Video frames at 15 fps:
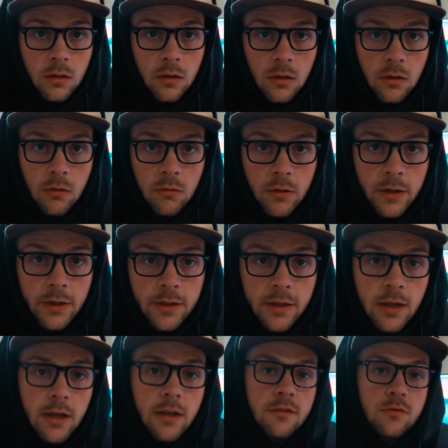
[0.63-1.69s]
Alright
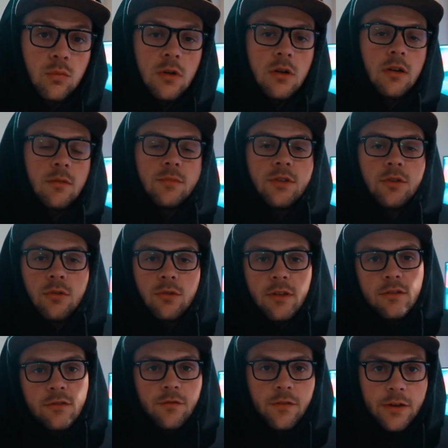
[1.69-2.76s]
guys, welcome to
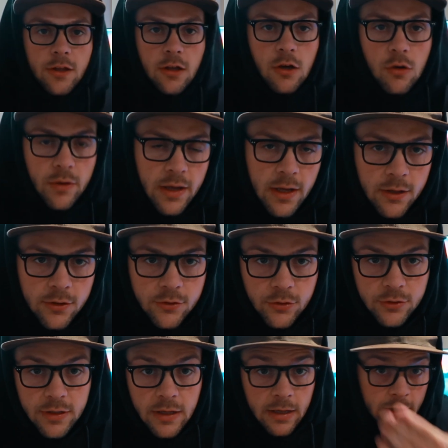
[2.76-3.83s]
this video and
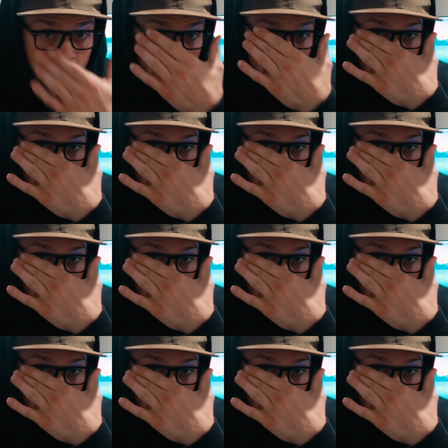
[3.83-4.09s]
today